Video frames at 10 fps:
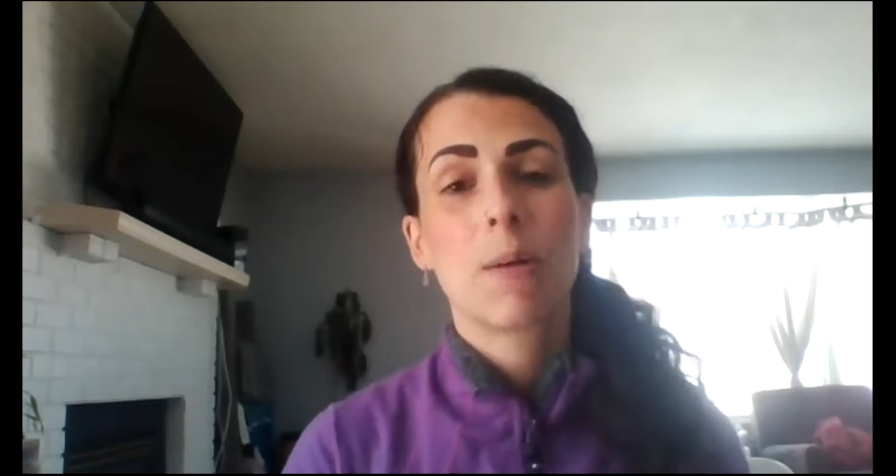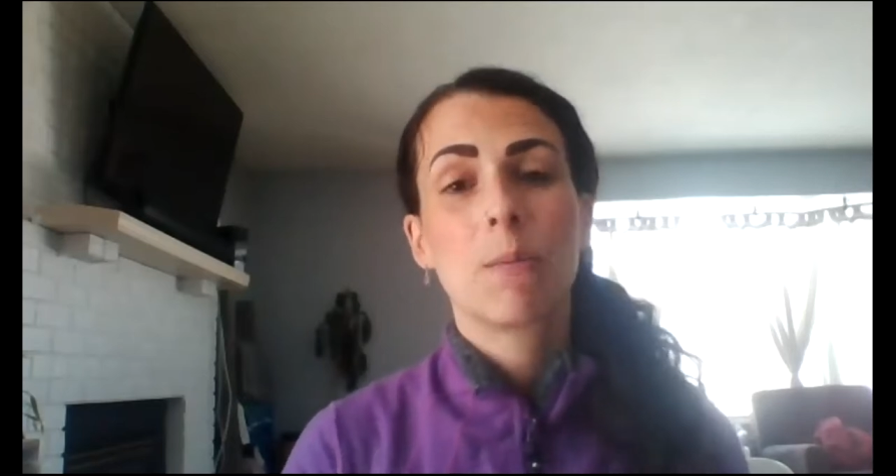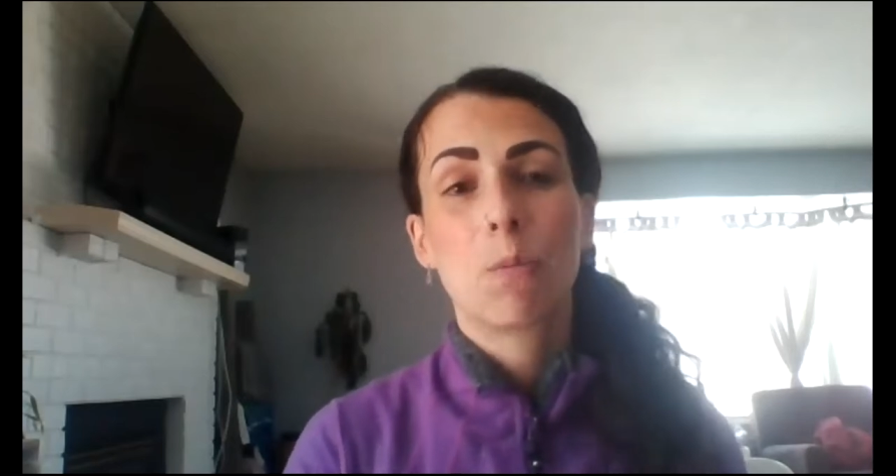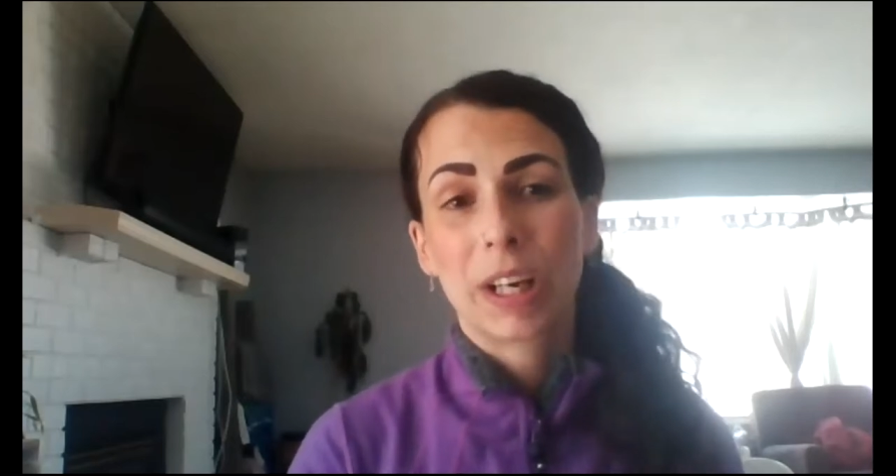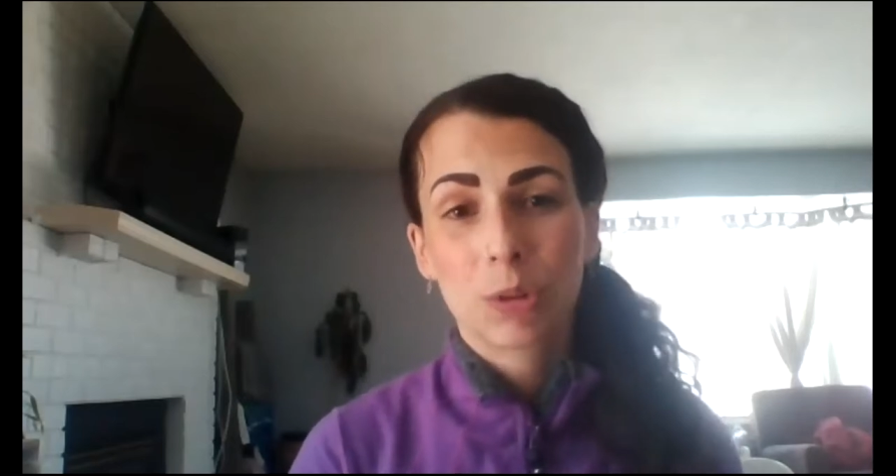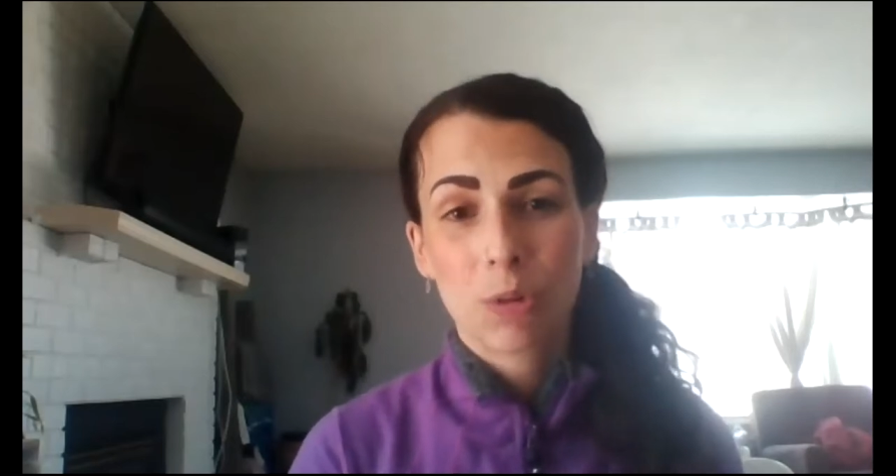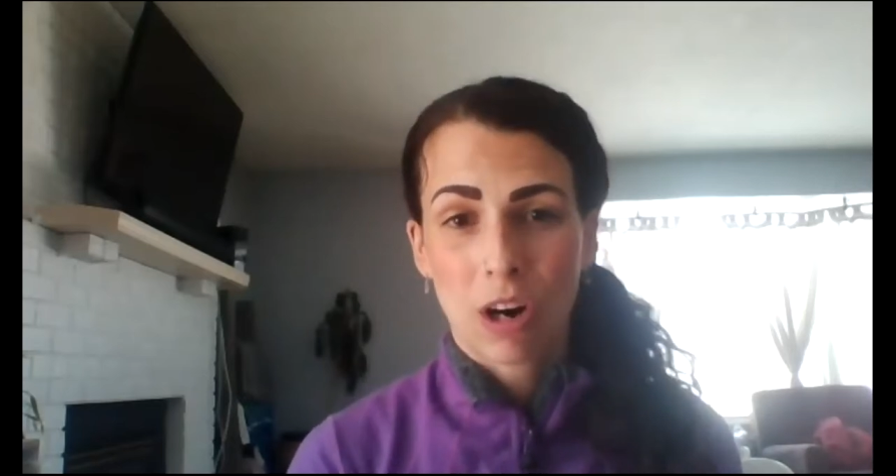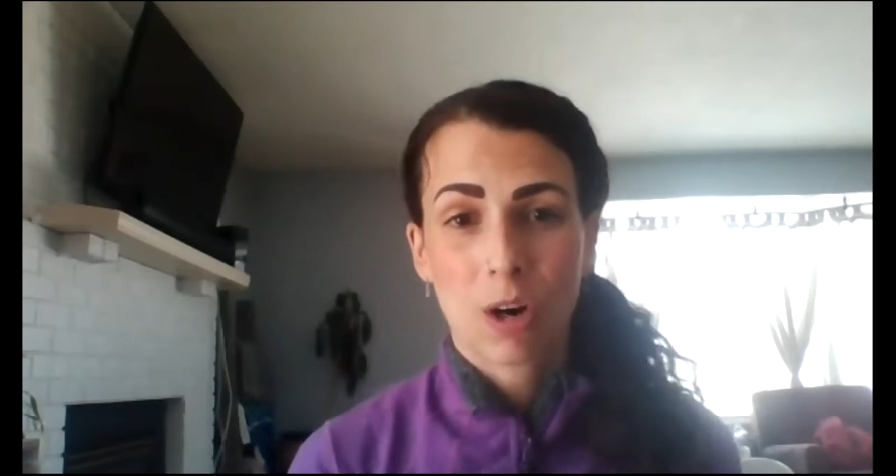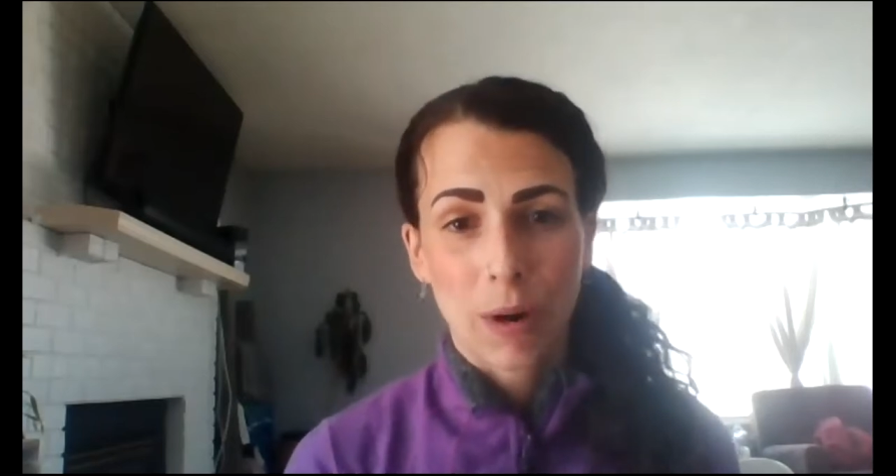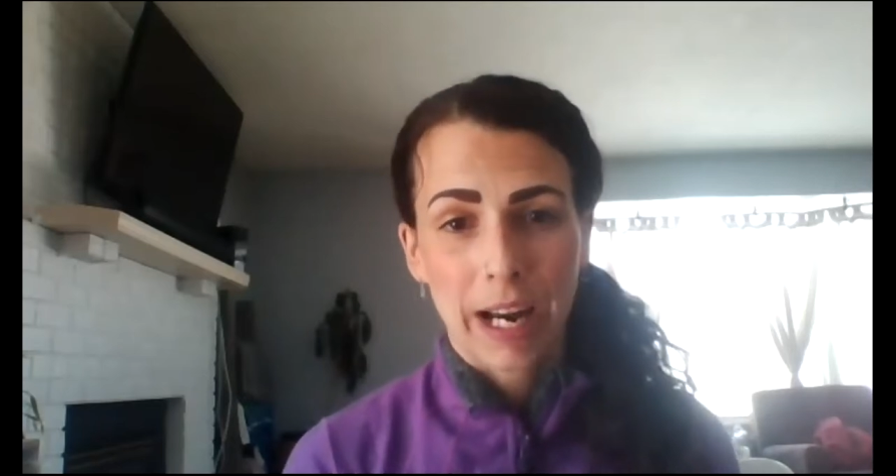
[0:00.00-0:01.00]
When you
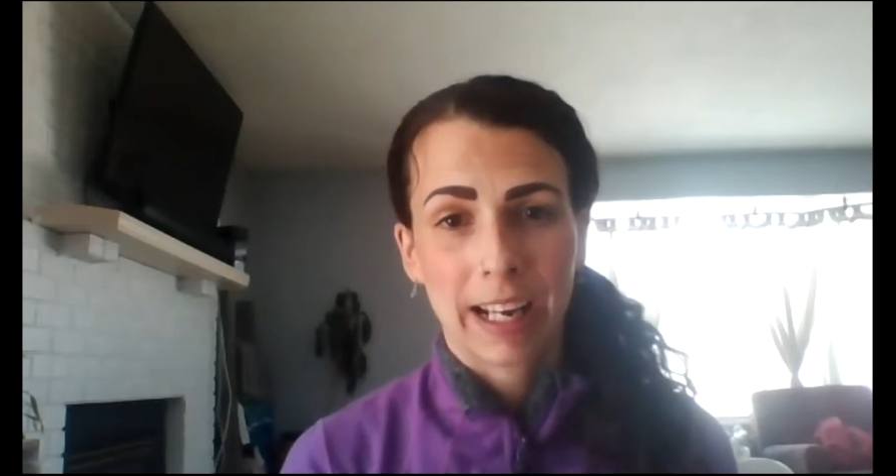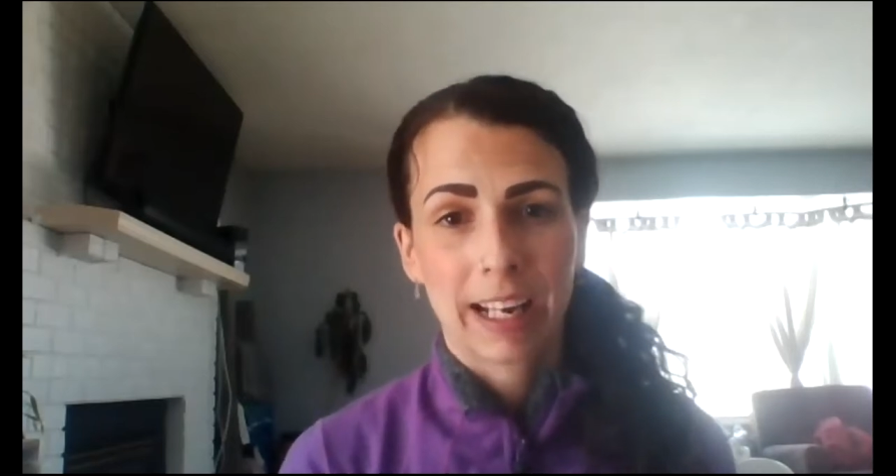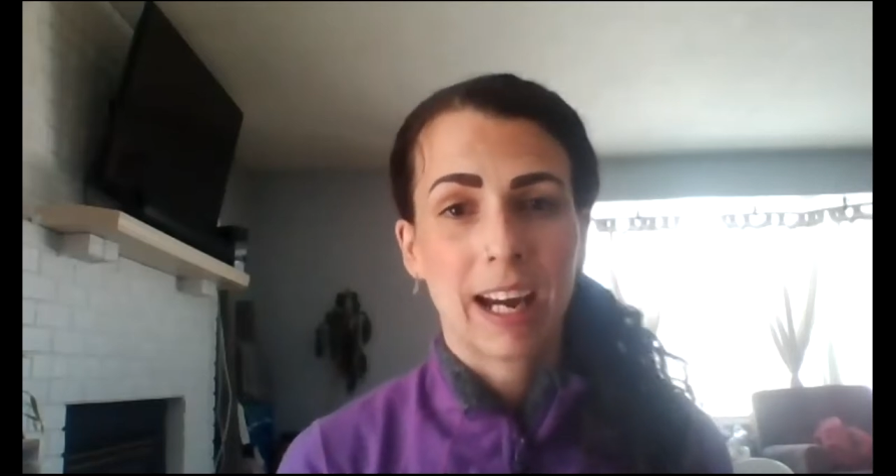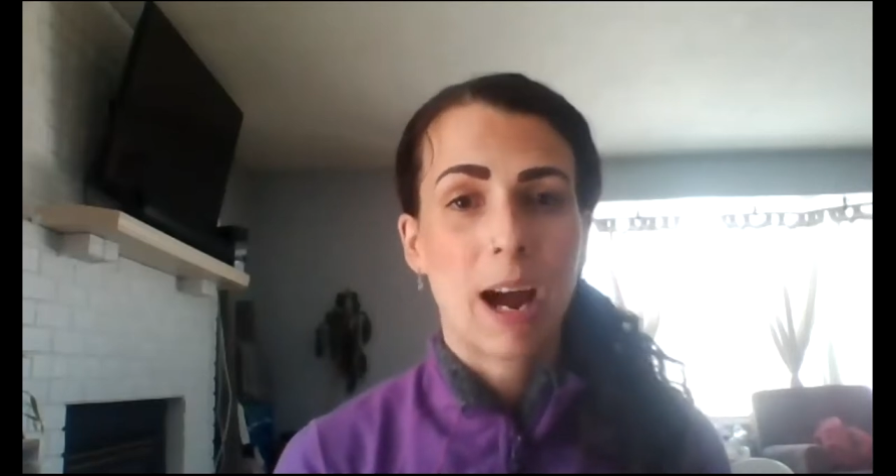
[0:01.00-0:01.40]
are weighing it,